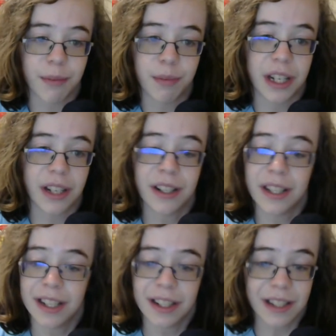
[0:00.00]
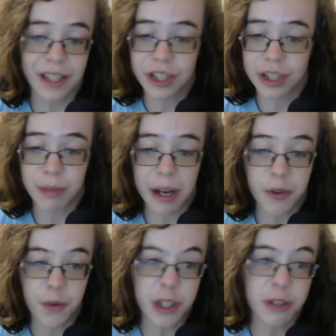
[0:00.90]
But this is just my
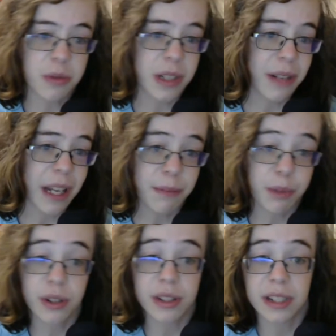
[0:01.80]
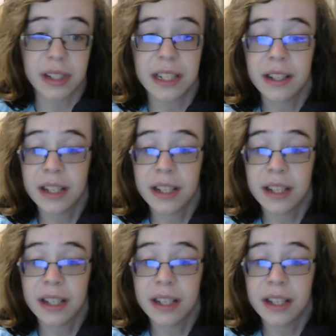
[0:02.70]
review, and I personally